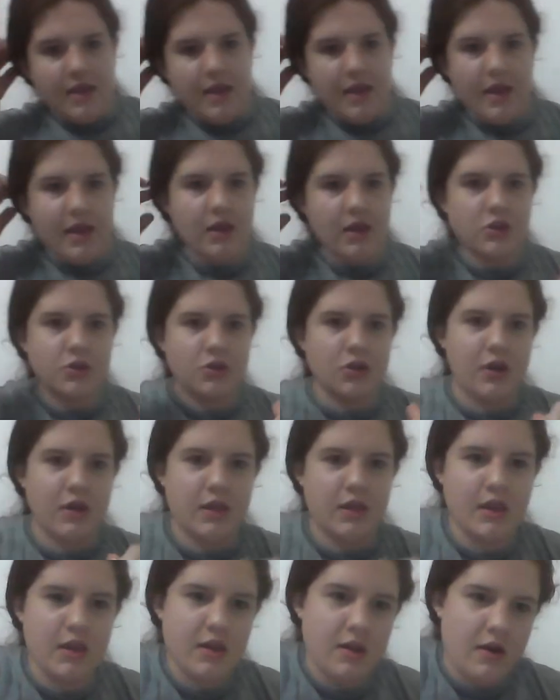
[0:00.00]

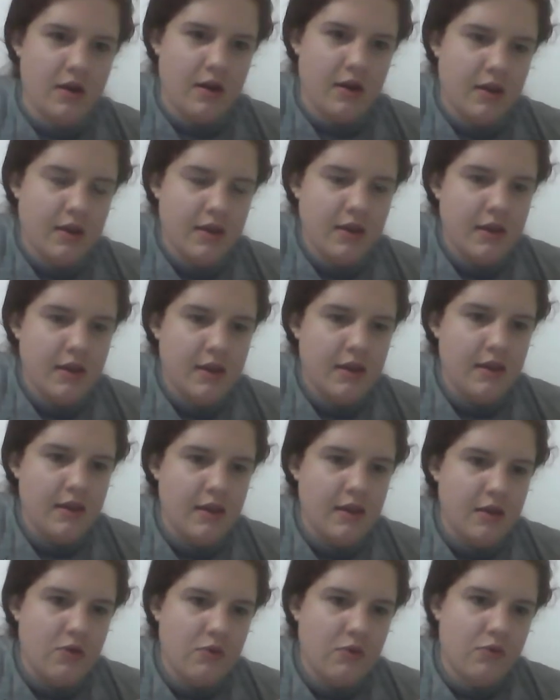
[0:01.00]
Hedgehog here
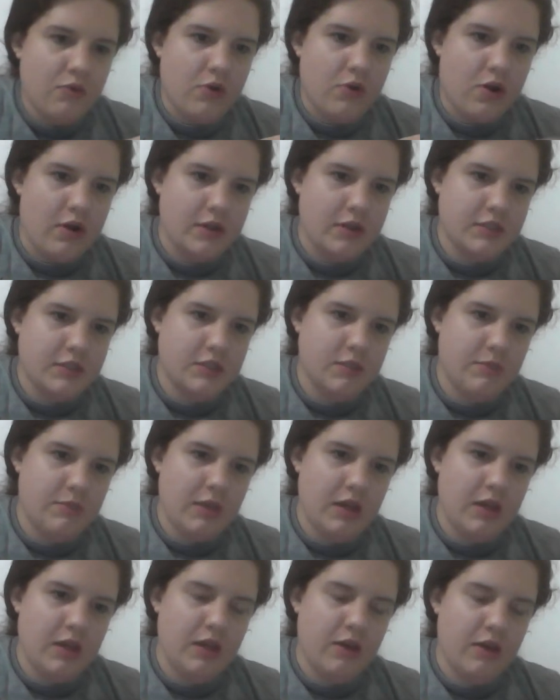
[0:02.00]
cost
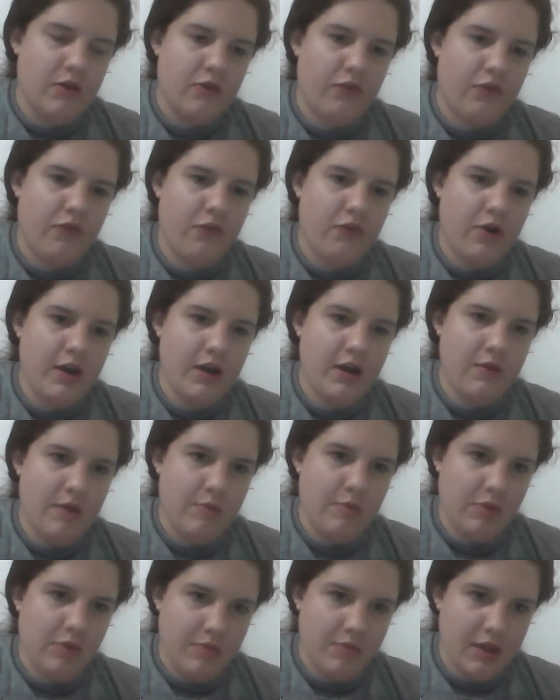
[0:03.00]
me 40
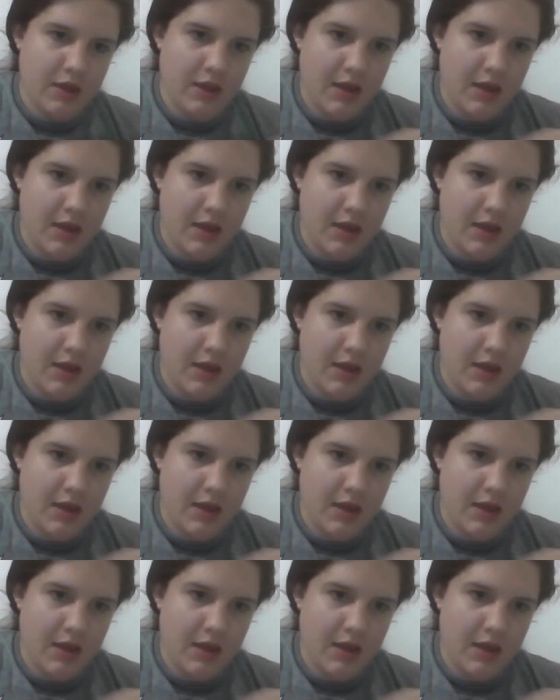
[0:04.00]
renminbi,